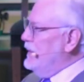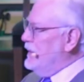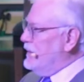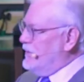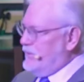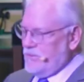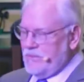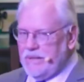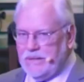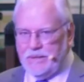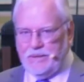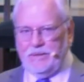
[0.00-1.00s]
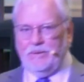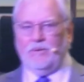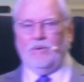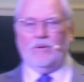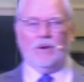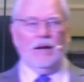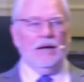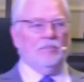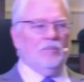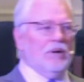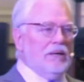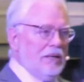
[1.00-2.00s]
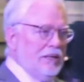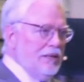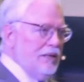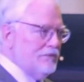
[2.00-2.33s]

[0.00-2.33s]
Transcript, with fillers: Korea, or I'd bring gifts